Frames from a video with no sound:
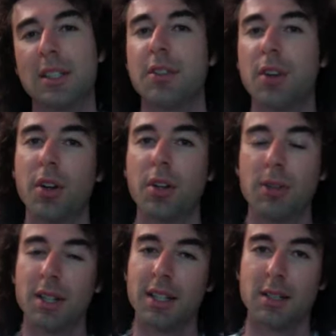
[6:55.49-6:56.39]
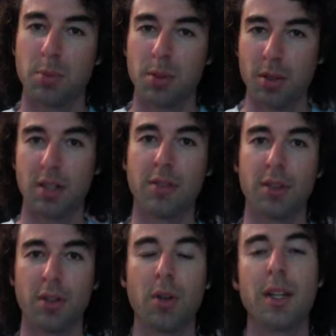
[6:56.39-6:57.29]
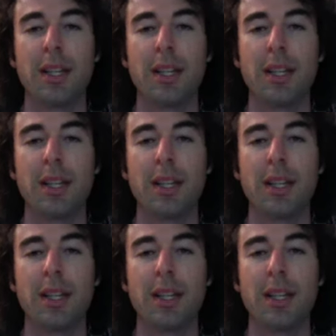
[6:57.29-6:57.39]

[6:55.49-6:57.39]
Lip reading: if you're going to release a product of your own,